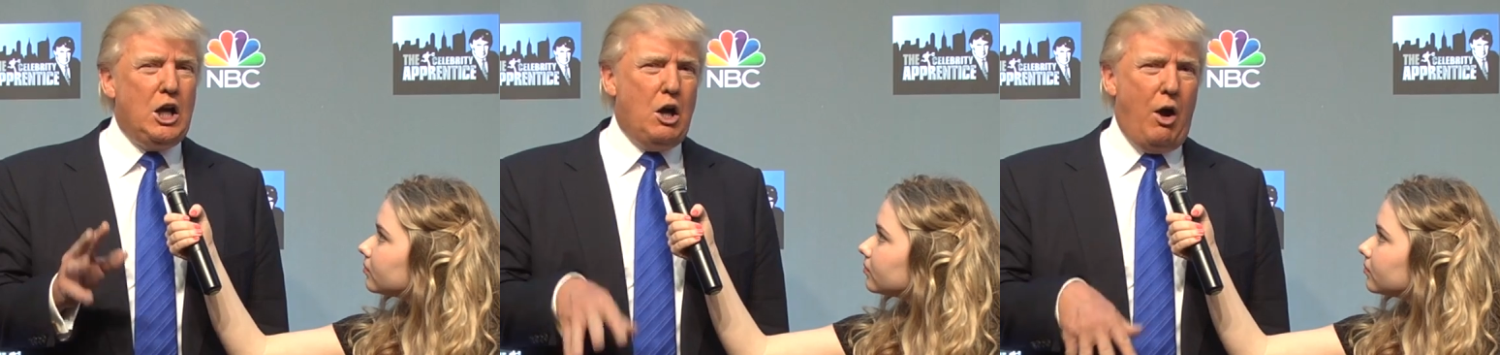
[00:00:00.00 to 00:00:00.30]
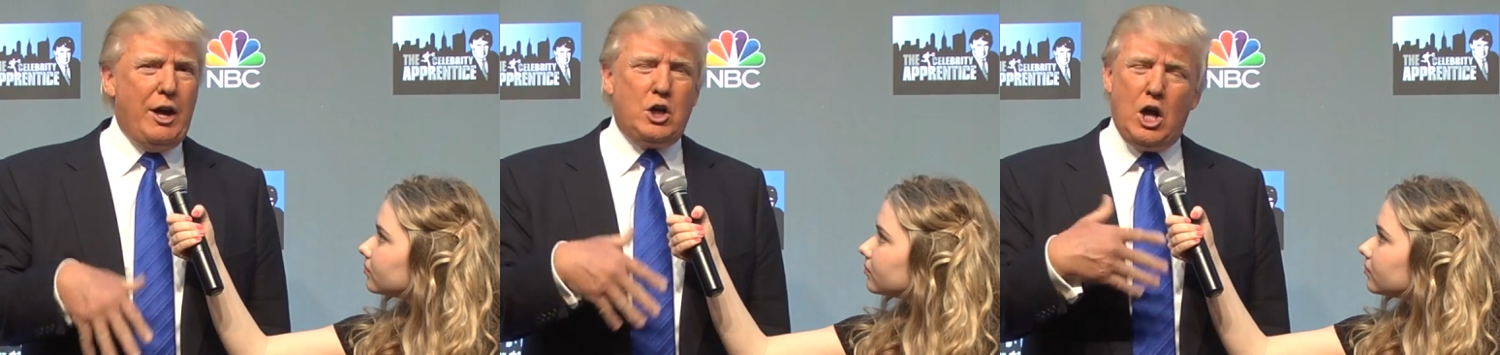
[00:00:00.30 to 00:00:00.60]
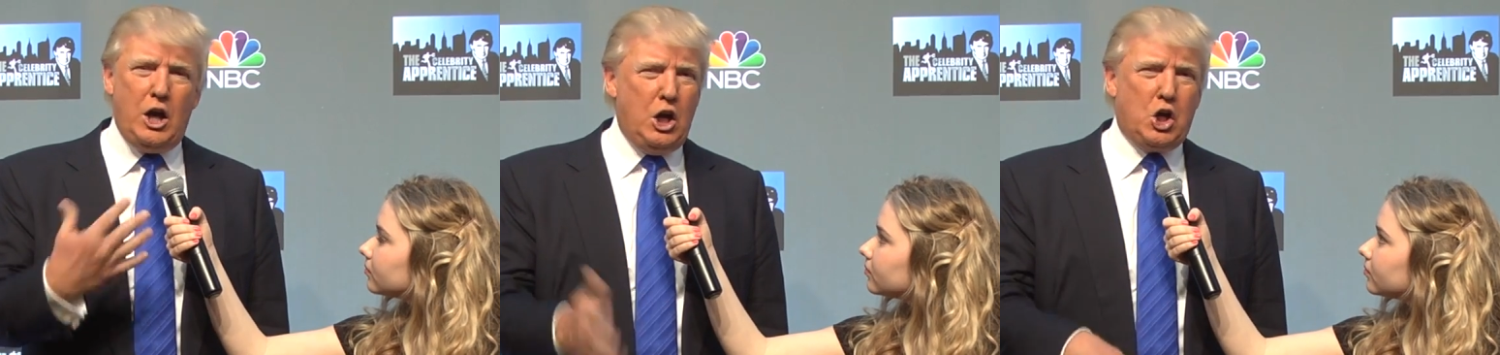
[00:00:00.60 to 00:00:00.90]
Speaker 1: you know, I,
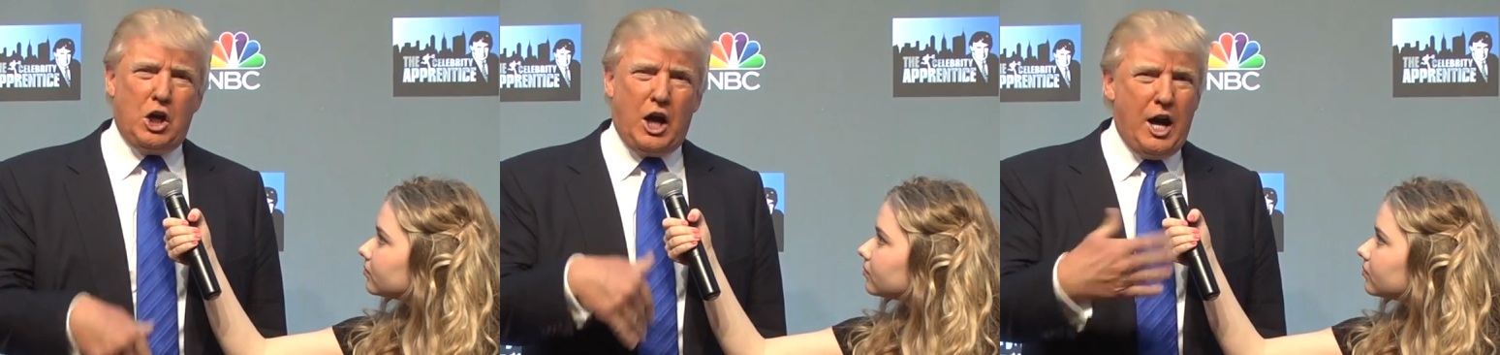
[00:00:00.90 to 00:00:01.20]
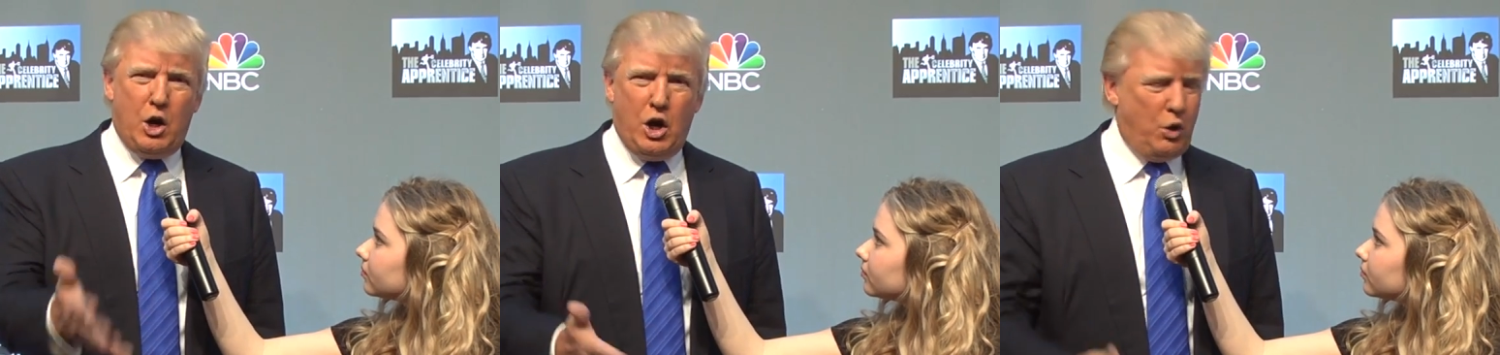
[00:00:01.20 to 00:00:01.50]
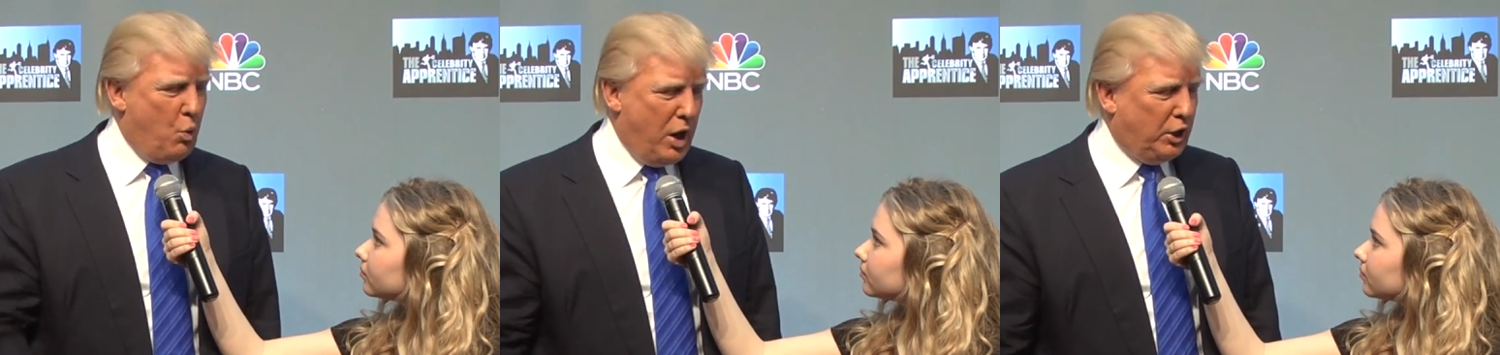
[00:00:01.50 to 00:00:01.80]
I, he could have gone on
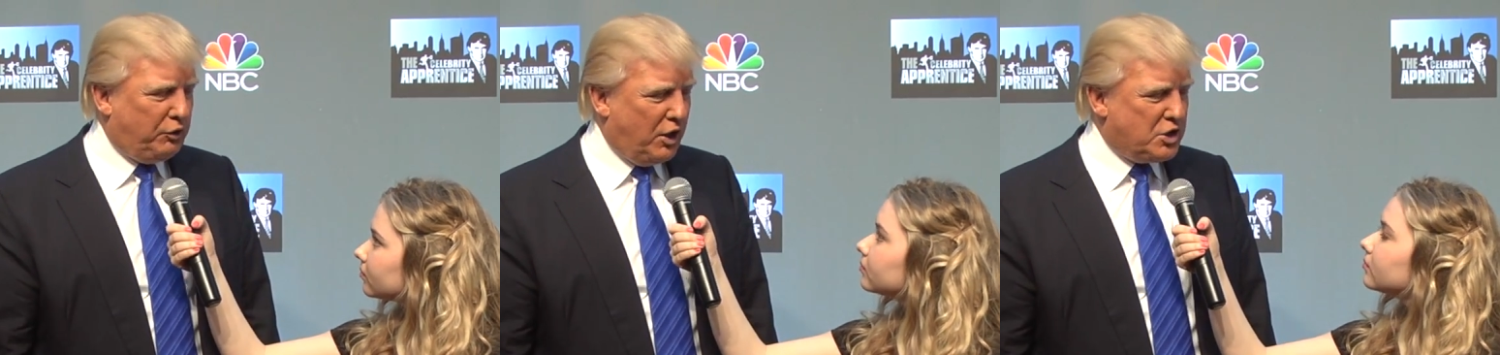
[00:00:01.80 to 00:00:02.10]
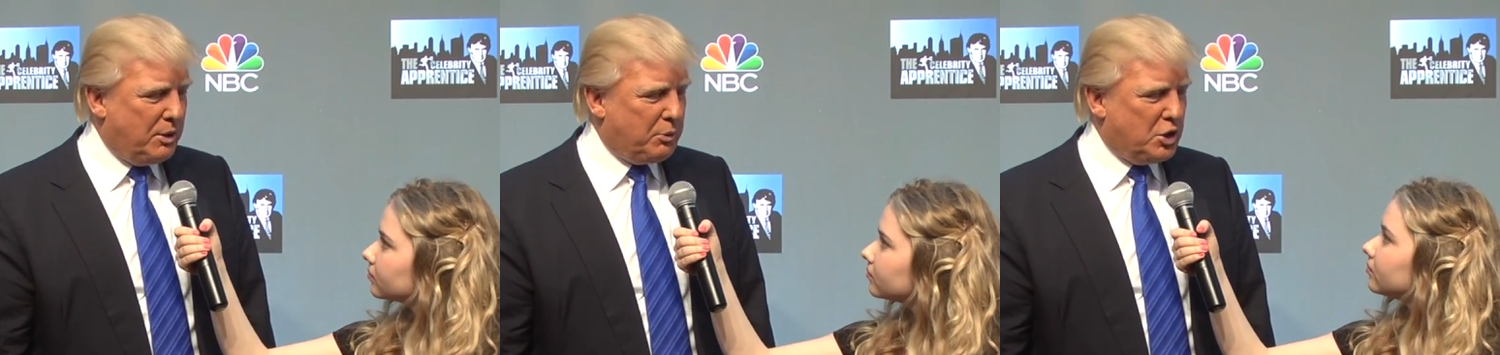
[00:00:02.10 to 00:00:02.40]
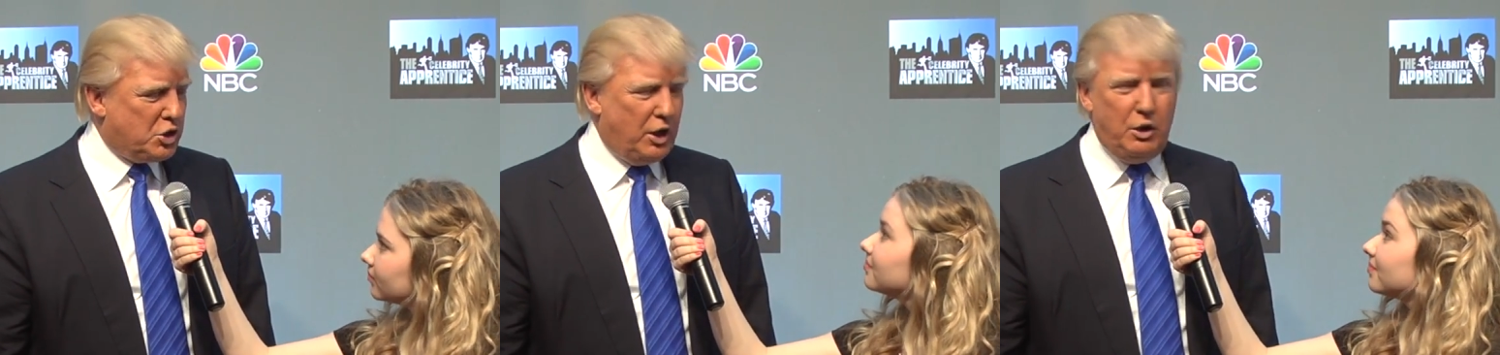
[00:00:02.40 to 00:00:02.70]
and won as far as I'm
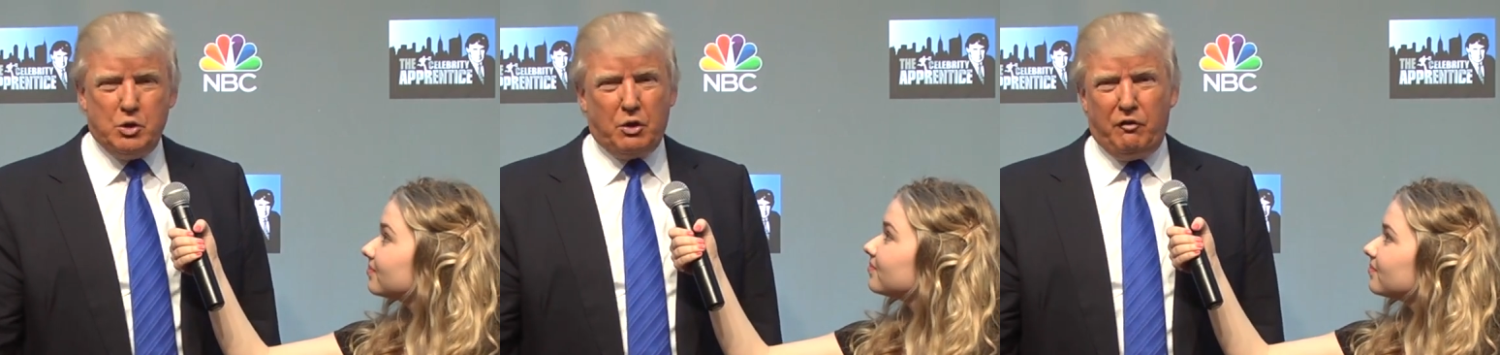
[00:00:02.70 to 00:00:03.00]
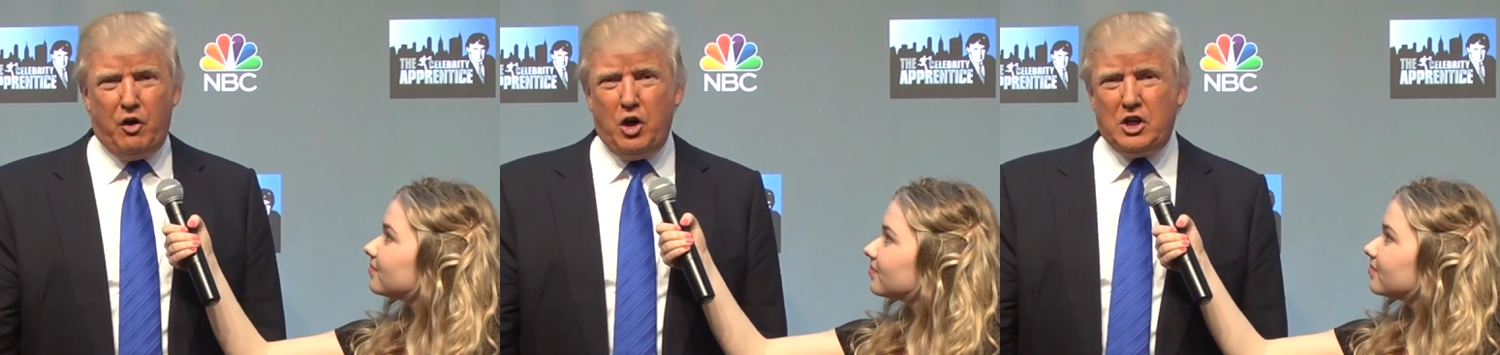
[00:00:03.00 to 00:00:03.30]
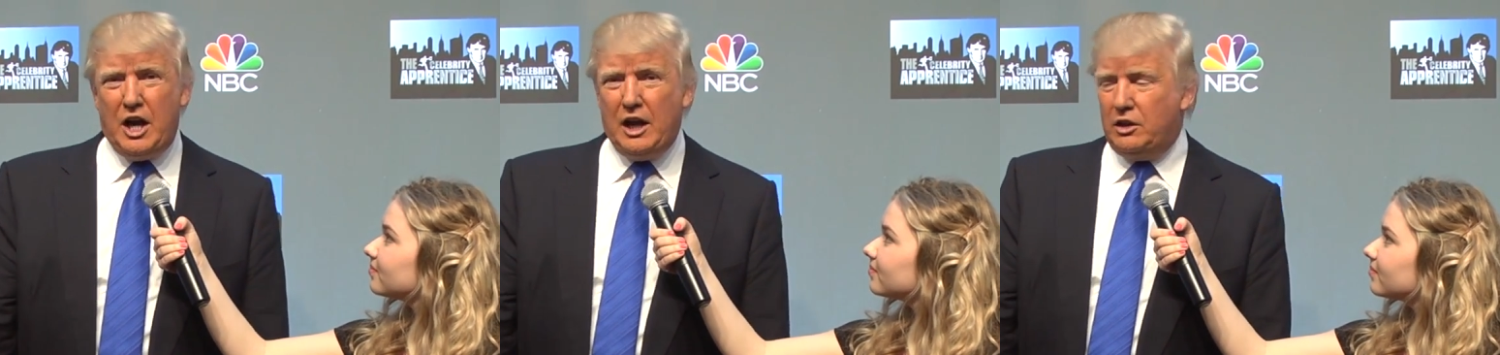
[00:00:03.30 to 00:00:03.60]
concerned. He was a very
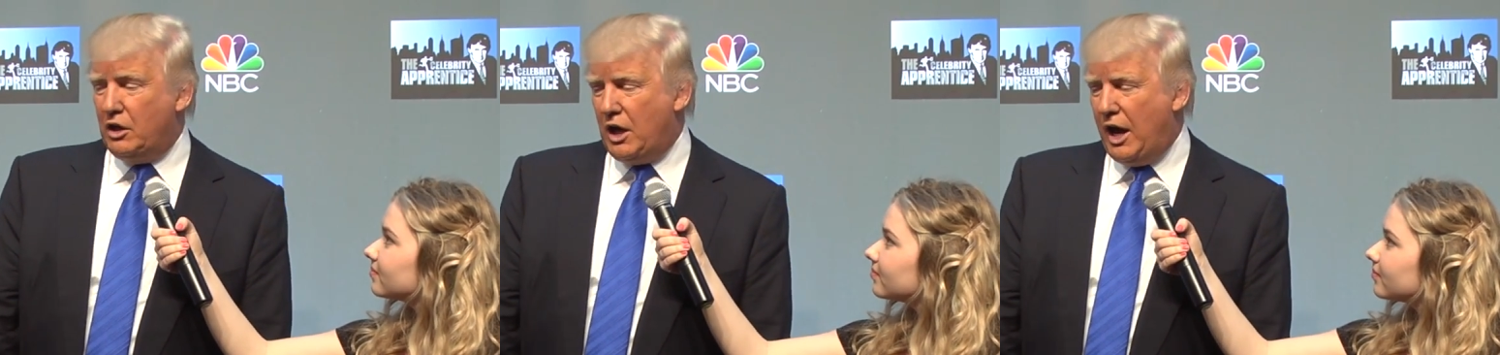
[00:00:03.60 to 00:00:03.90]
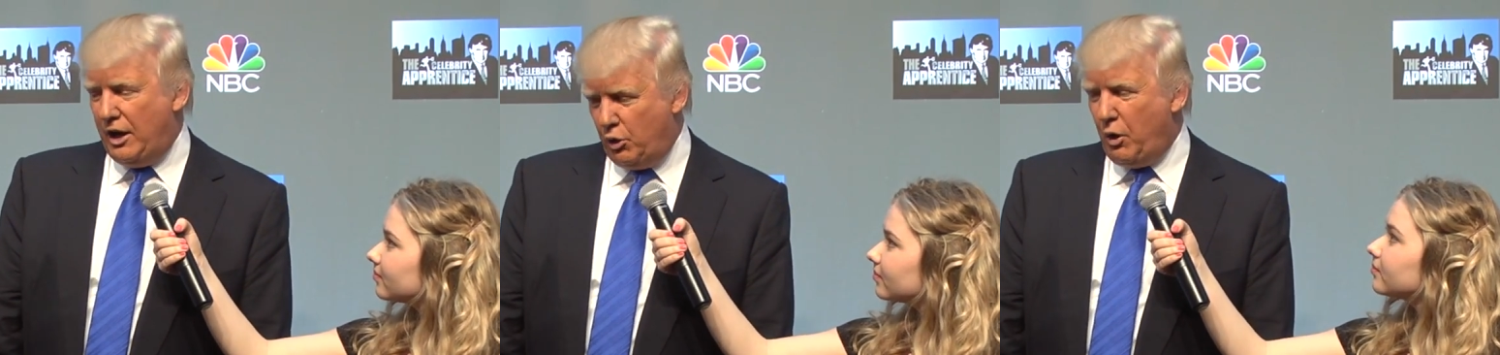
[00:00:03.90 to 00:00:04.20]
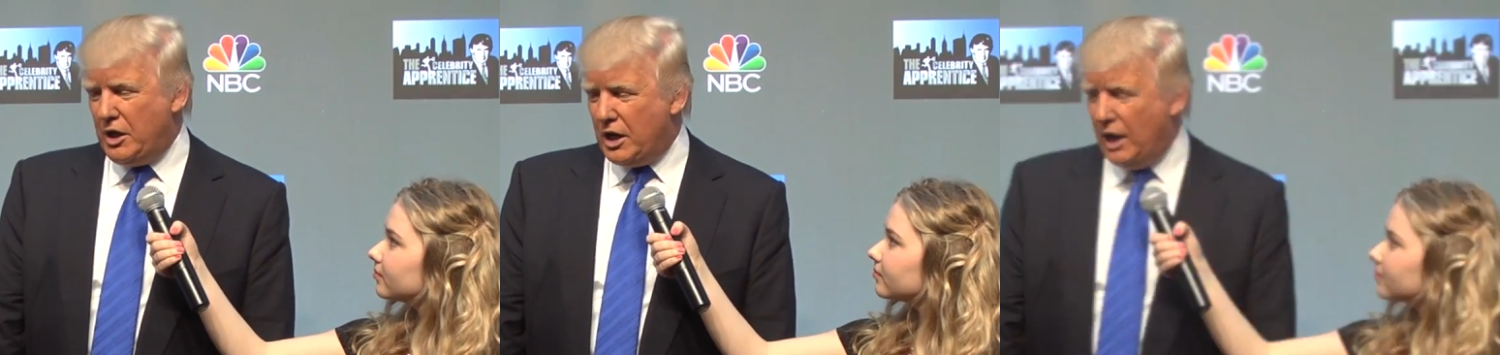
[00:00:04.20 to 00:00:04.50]
talented guy and a
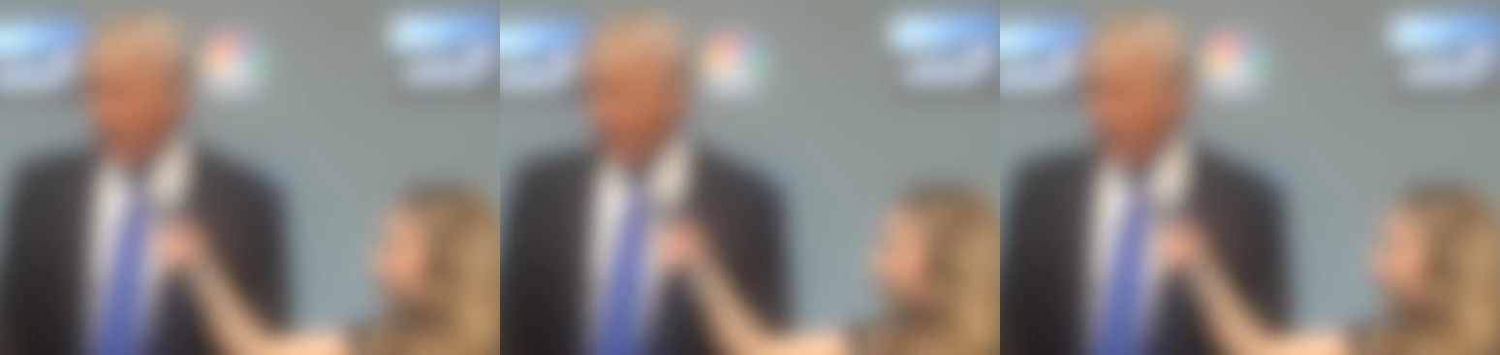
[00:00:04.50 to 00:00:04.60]
great guy.